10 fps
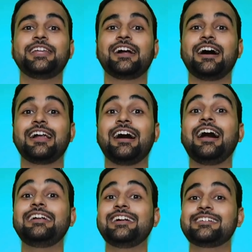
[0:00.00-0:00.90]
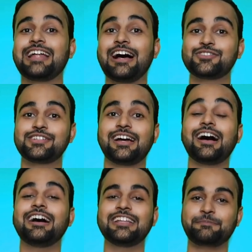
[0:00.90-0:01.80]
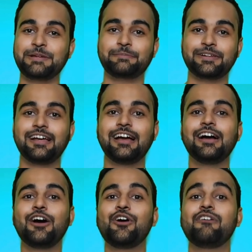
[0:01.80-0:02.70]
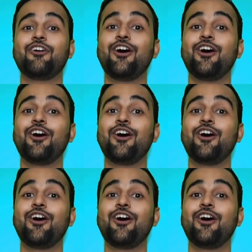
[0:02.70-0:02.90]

There are 100,000 other people who have